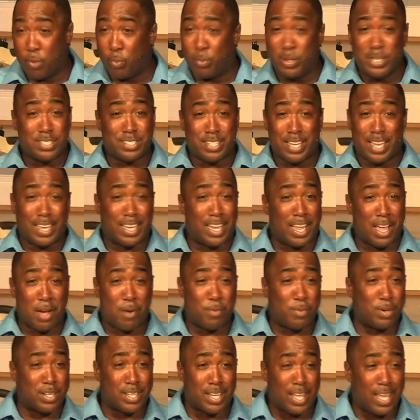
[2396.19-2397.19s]
We sat
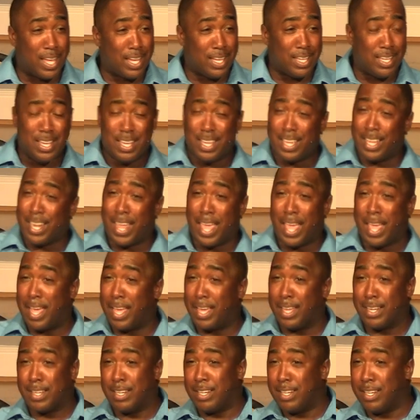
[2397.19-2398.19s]
down one day and
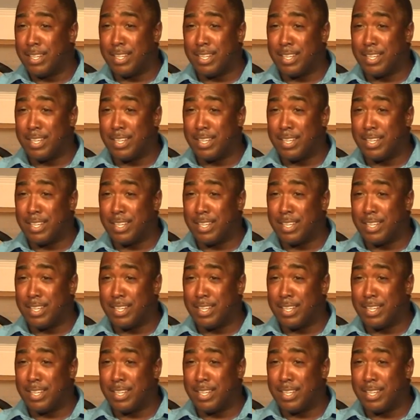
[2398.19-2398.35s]
had